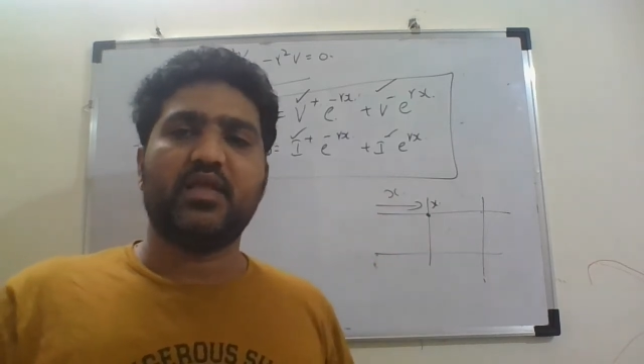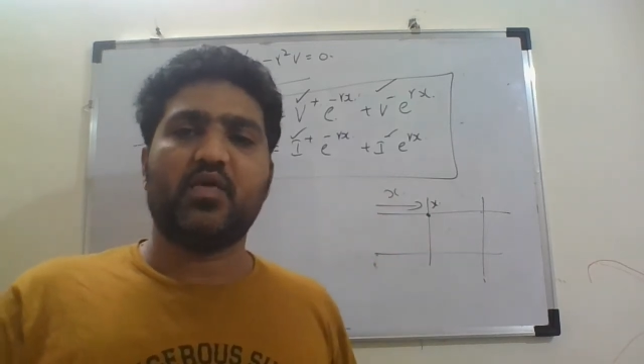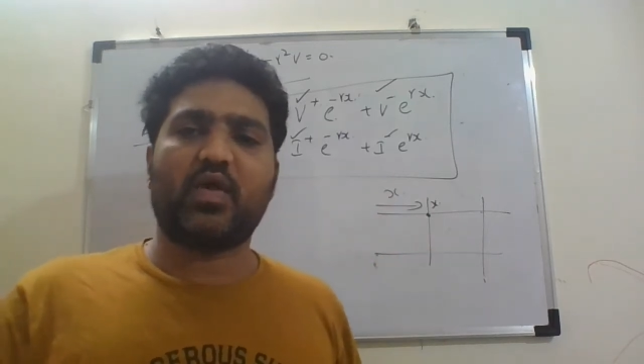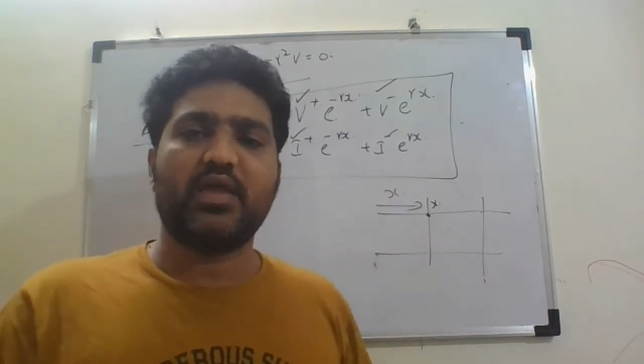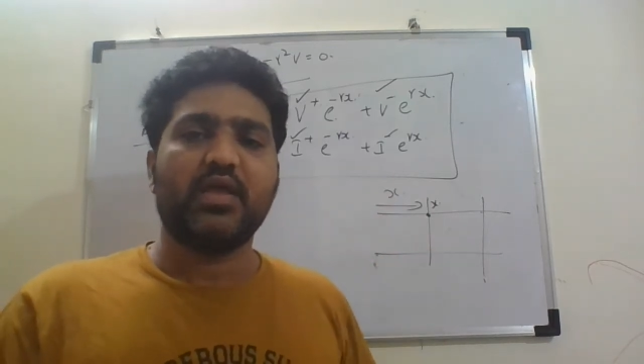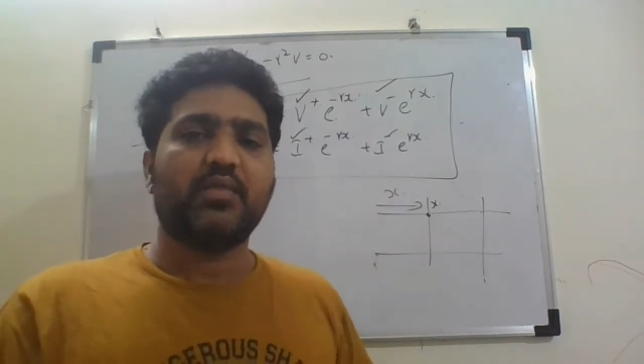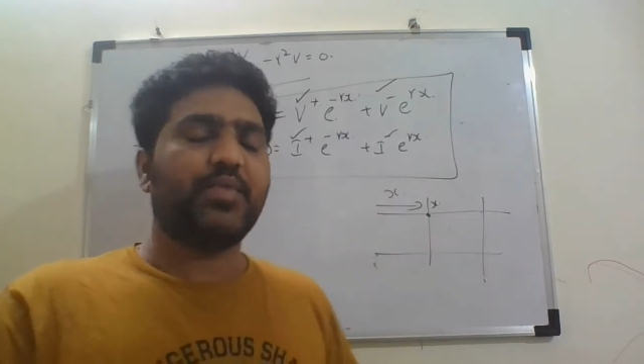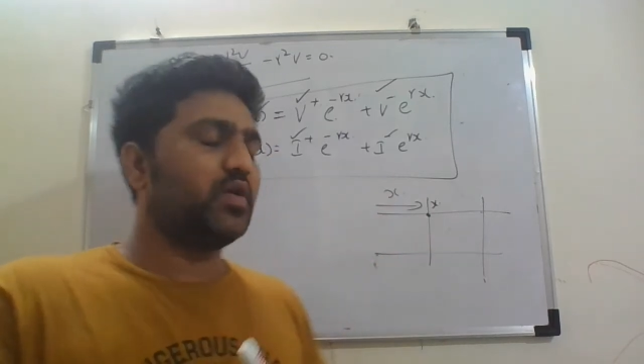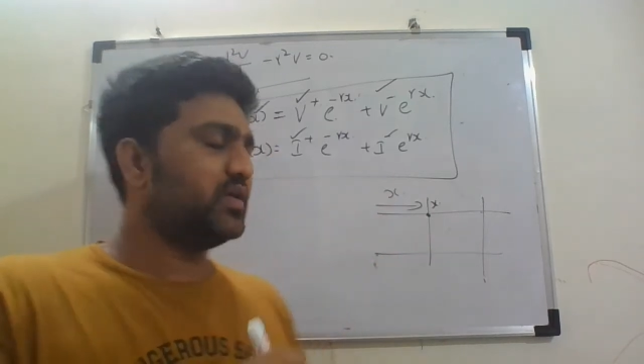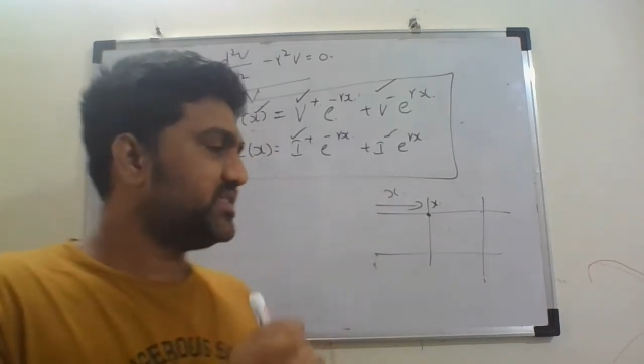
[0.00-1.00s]
Okay,
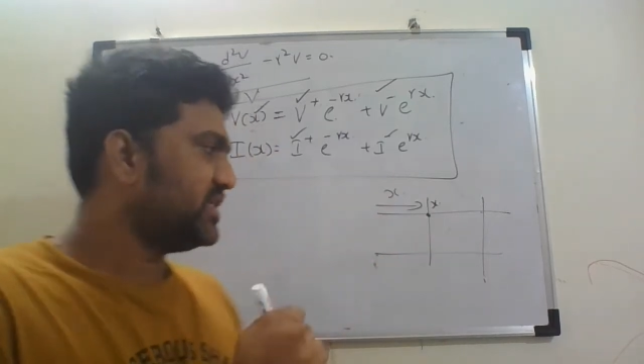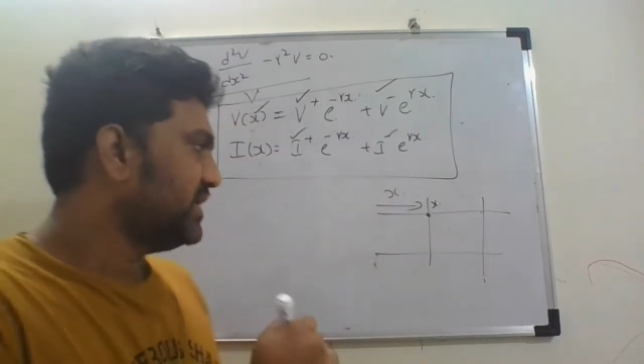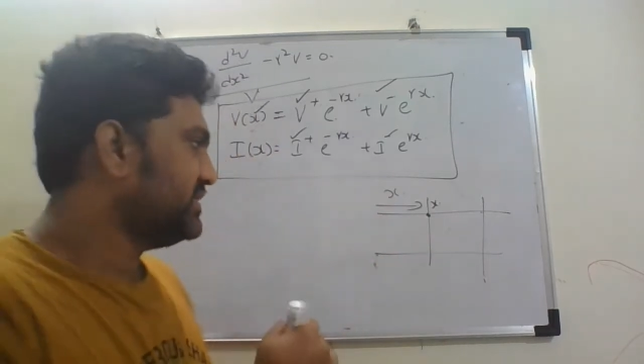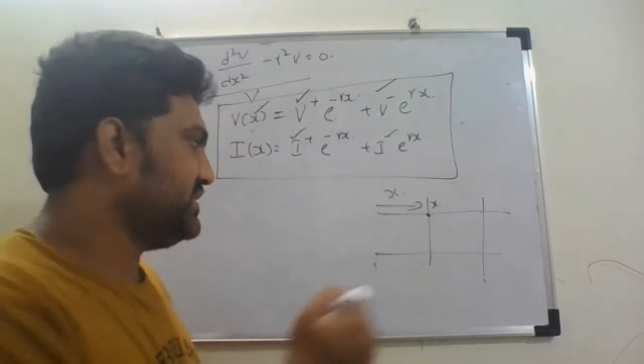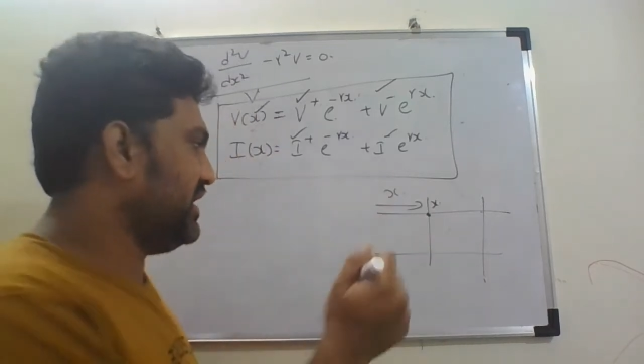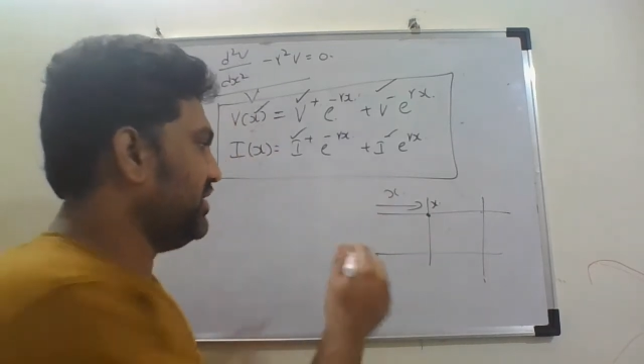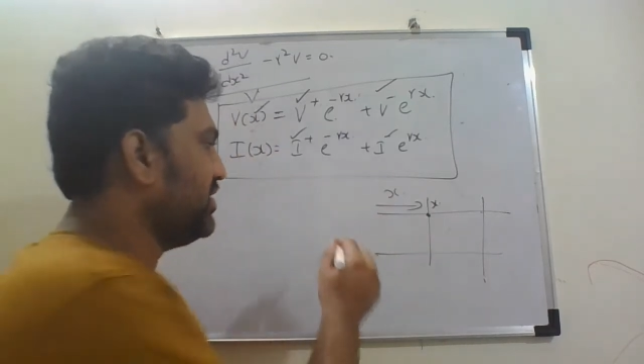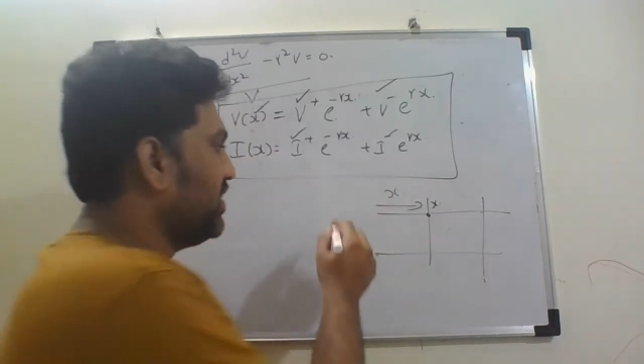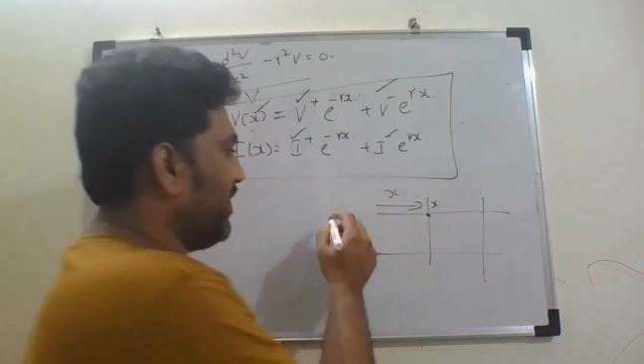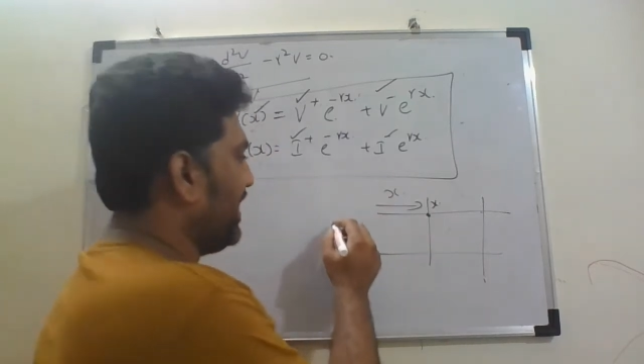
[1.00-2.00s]
because see,
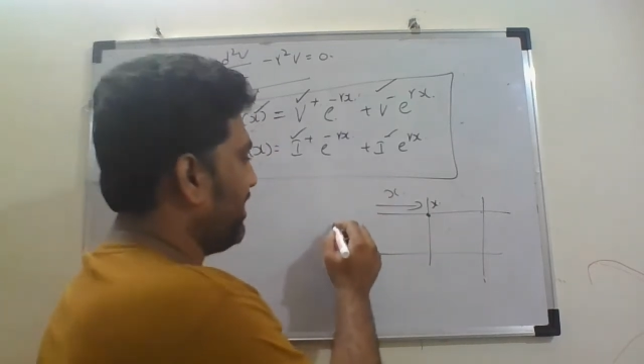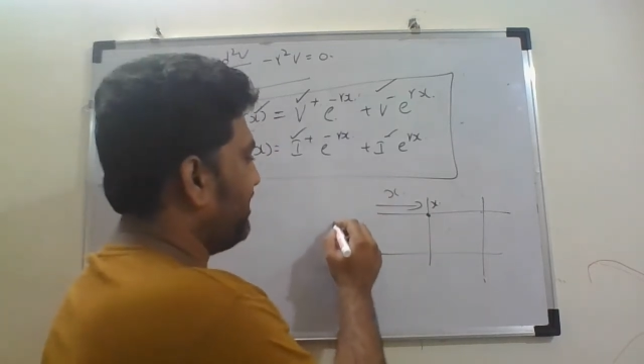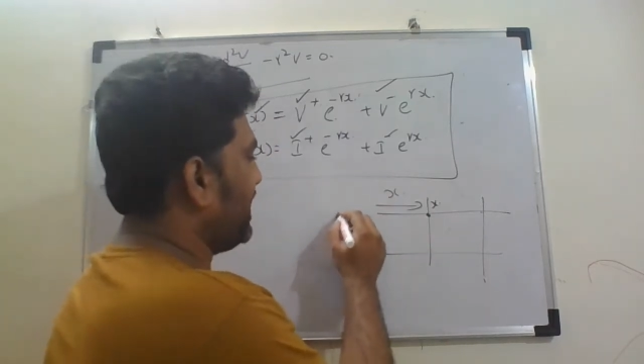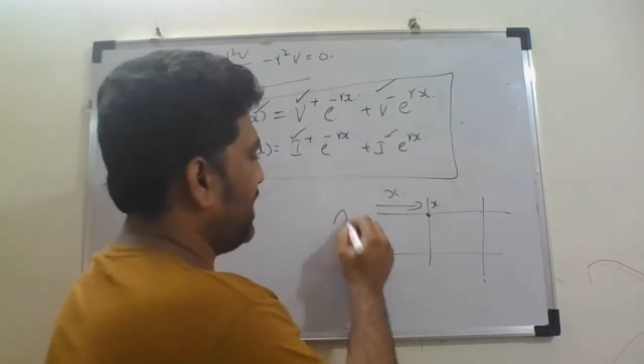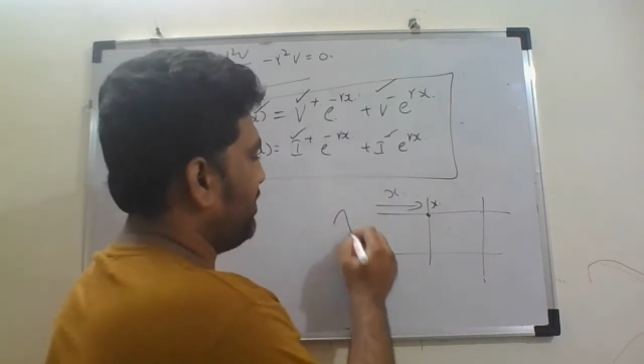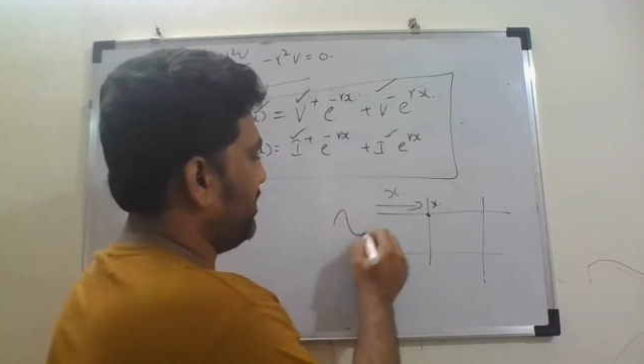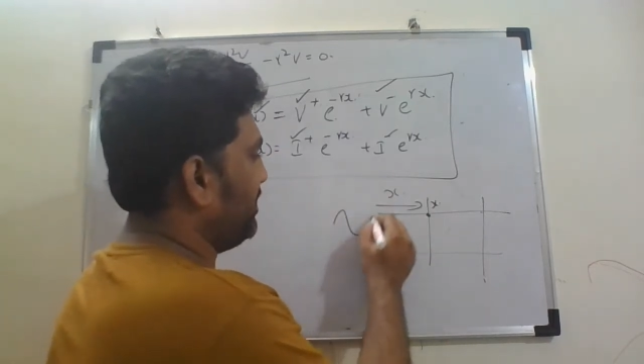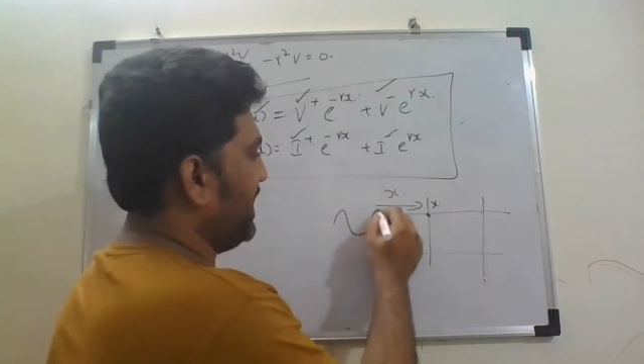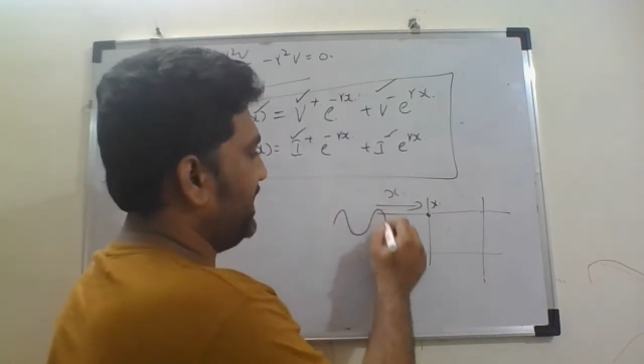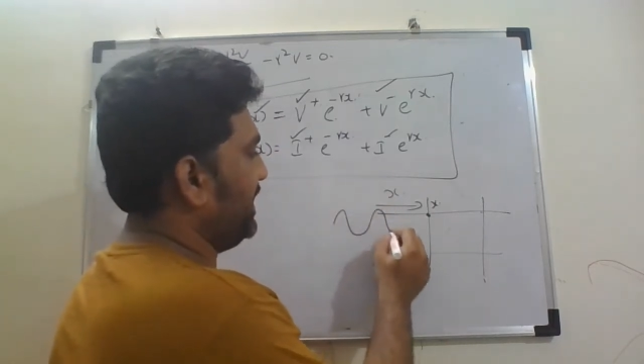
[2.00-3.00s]
whenever I am
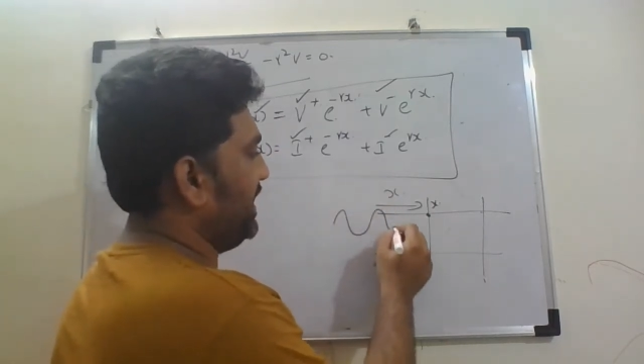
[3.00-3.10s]
applying an